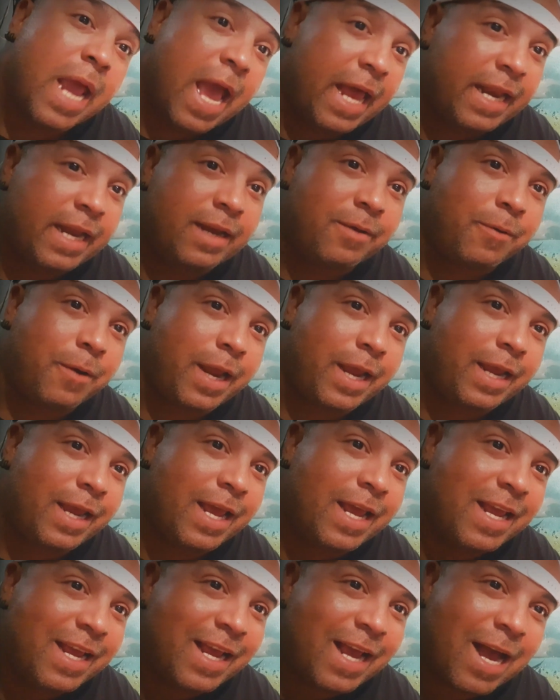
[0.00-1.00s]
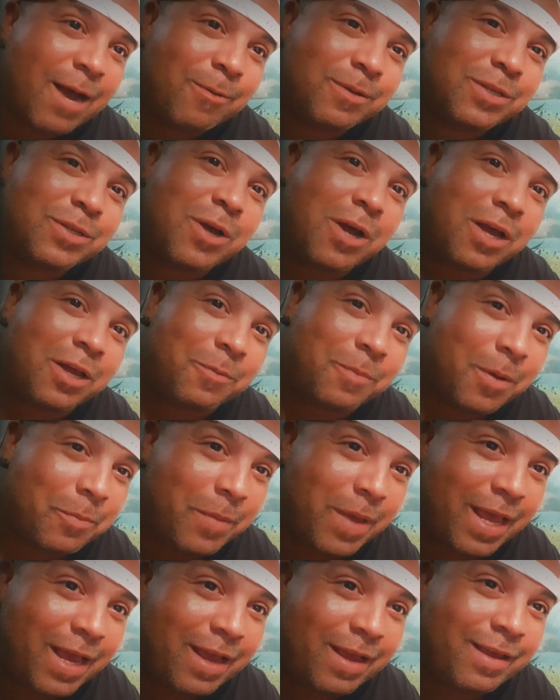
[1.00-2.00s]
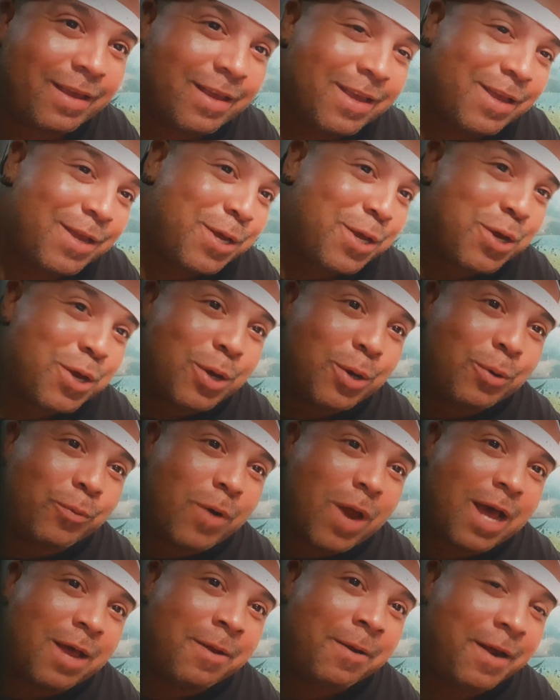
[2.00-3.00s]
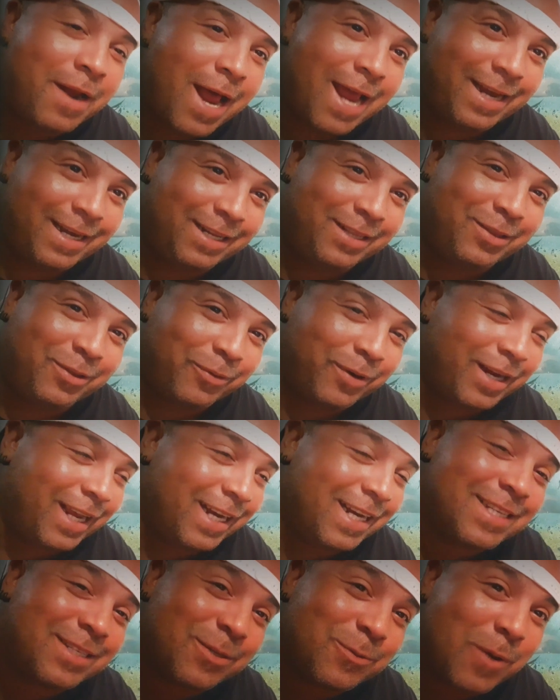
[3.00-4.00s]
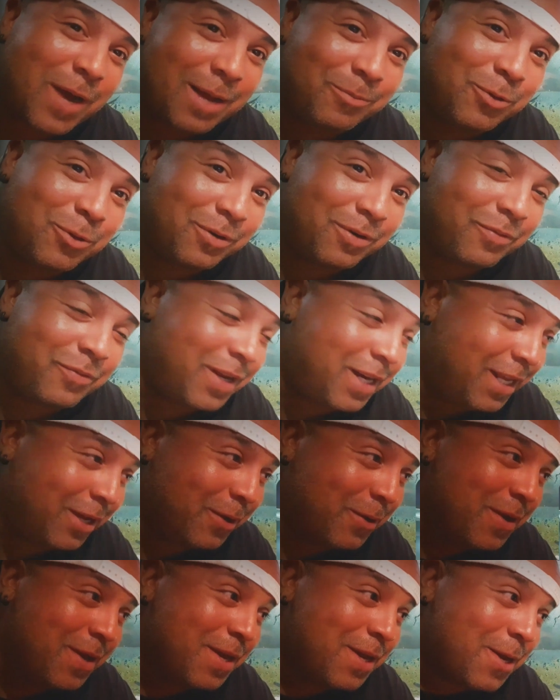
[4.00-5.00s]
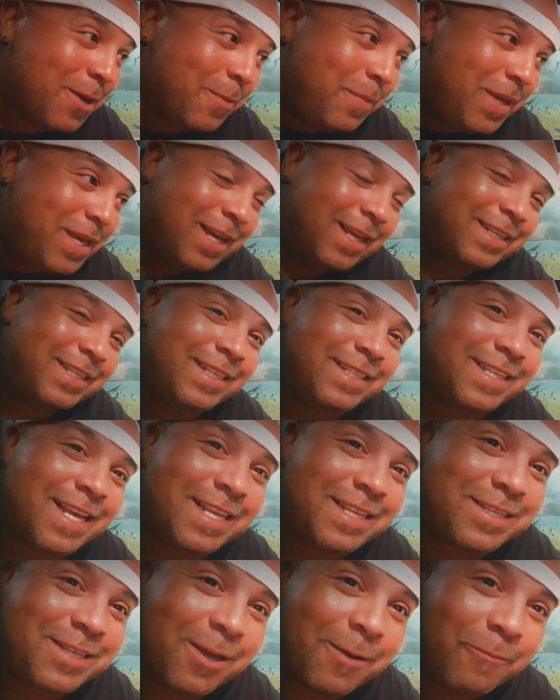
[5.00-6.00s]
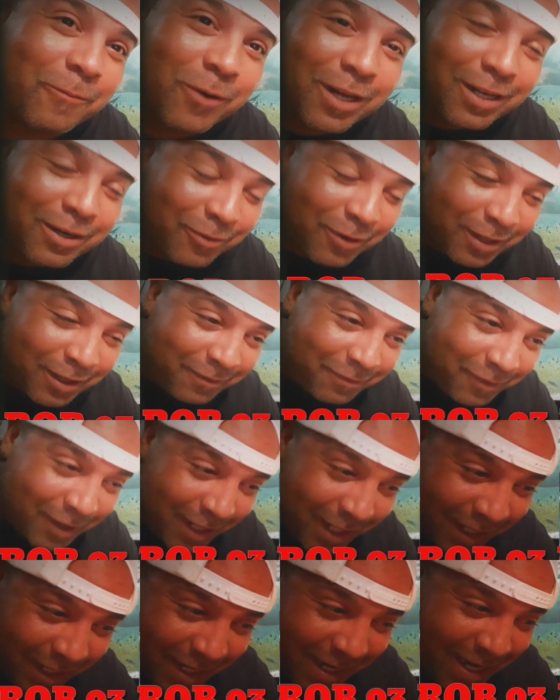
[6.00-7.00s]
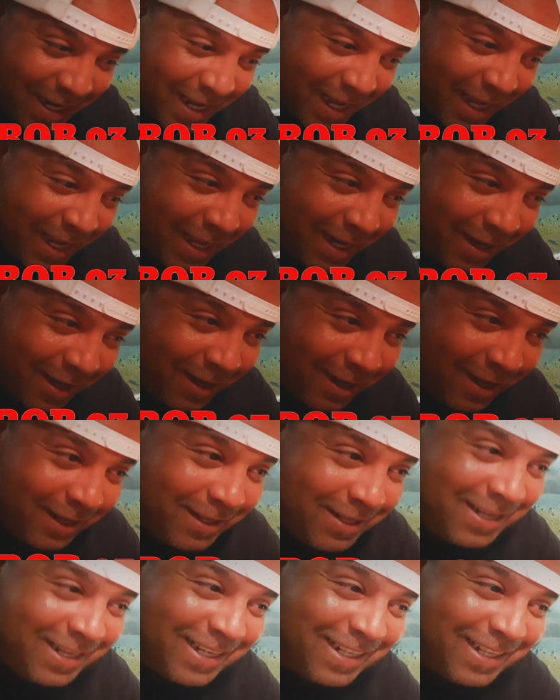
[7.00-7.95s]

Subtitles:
At any rate, I was talking to my man, Rod 93, and this is why I'm doing the video, because he said something really, really funny. And I